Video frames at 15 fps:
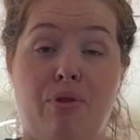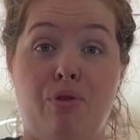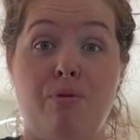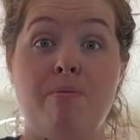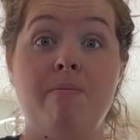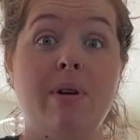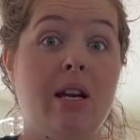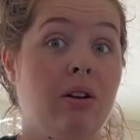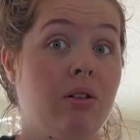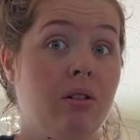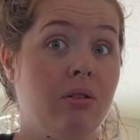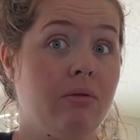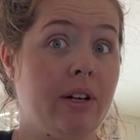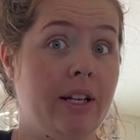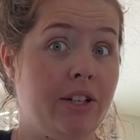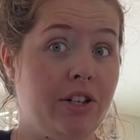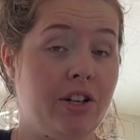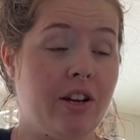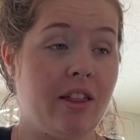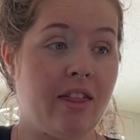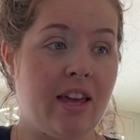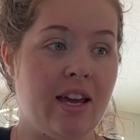through
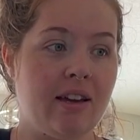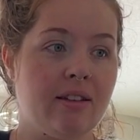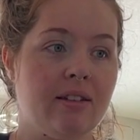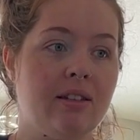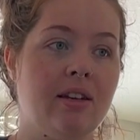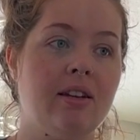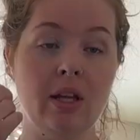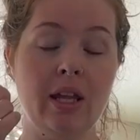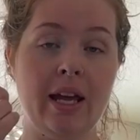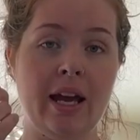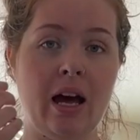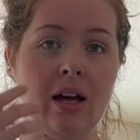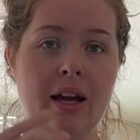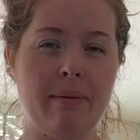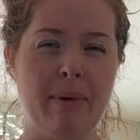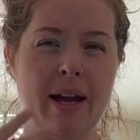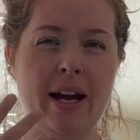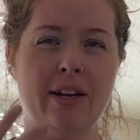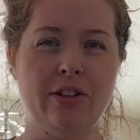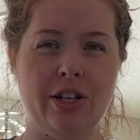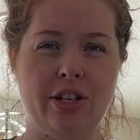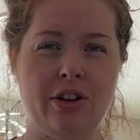mineral-rich things. Like, I'll get my
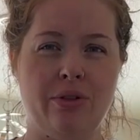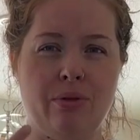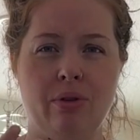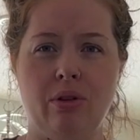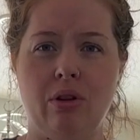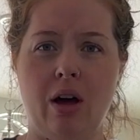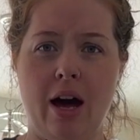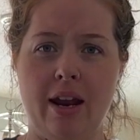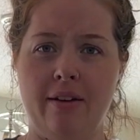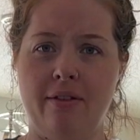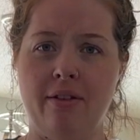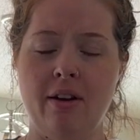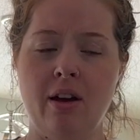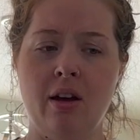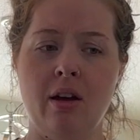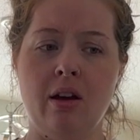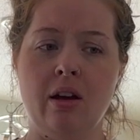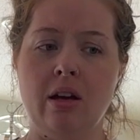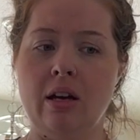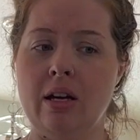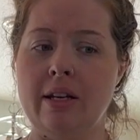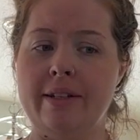hydration through a lot of
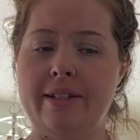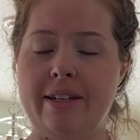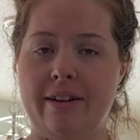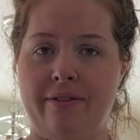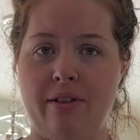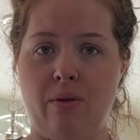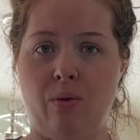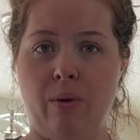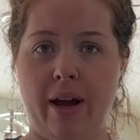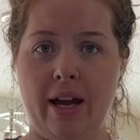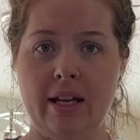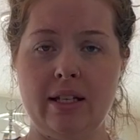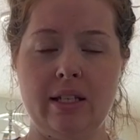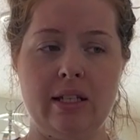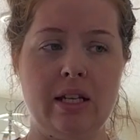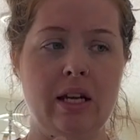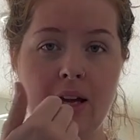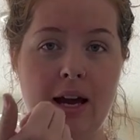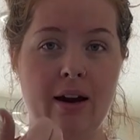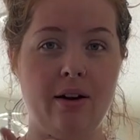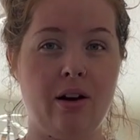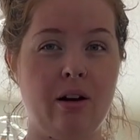different ways.
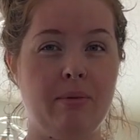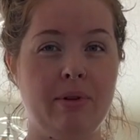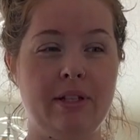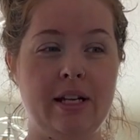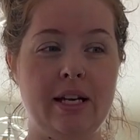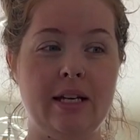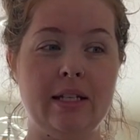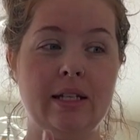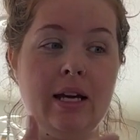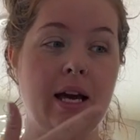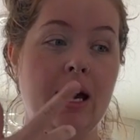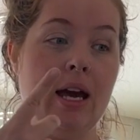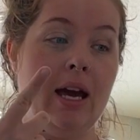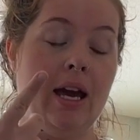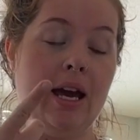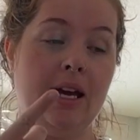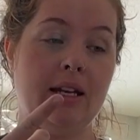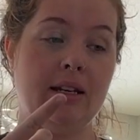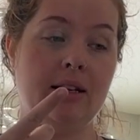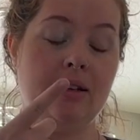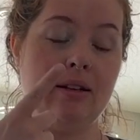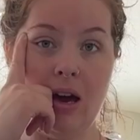Yeah, herbal teas,
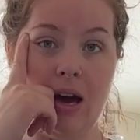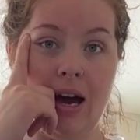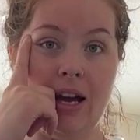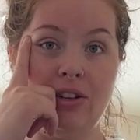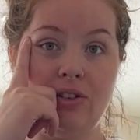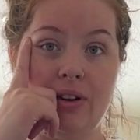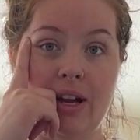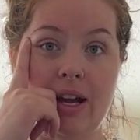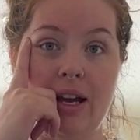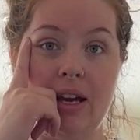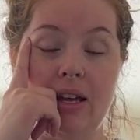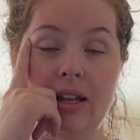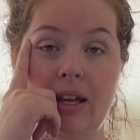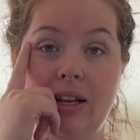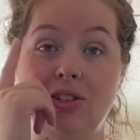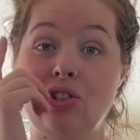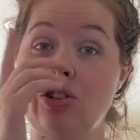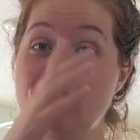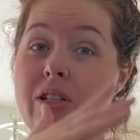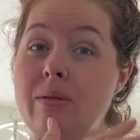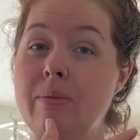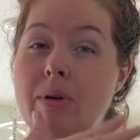and I drank like
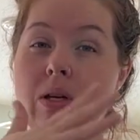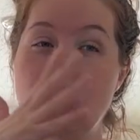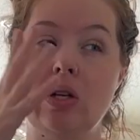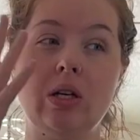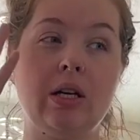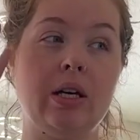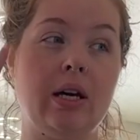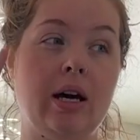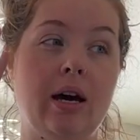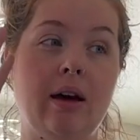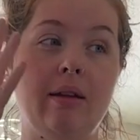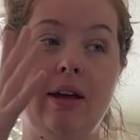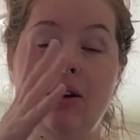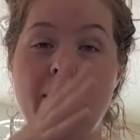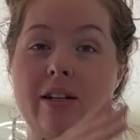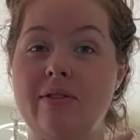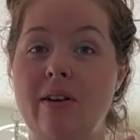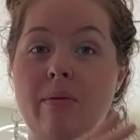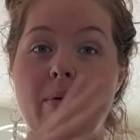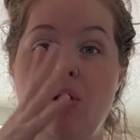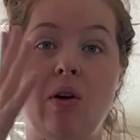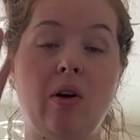Jersey milk, like
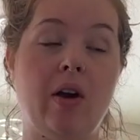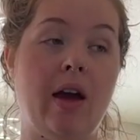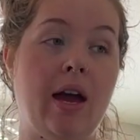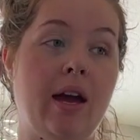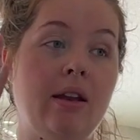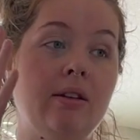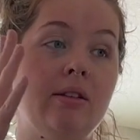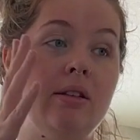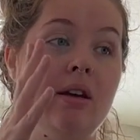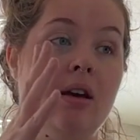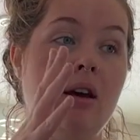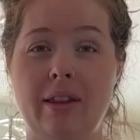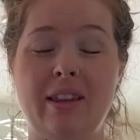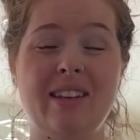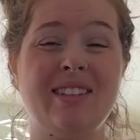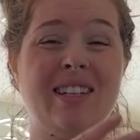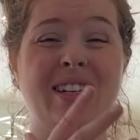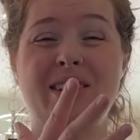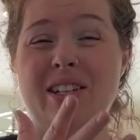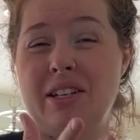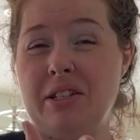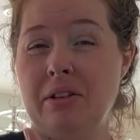grass-fed milk, and things
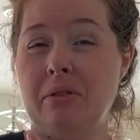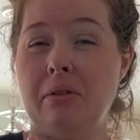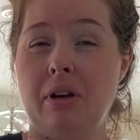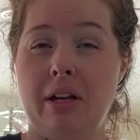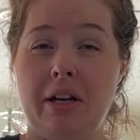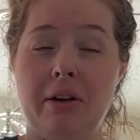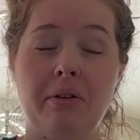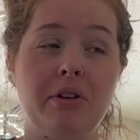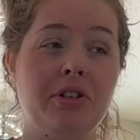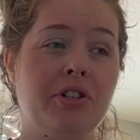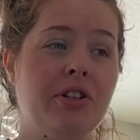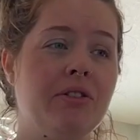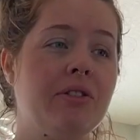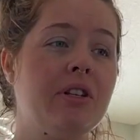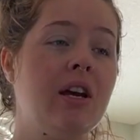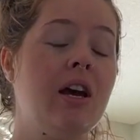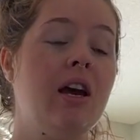like decent quality orange juice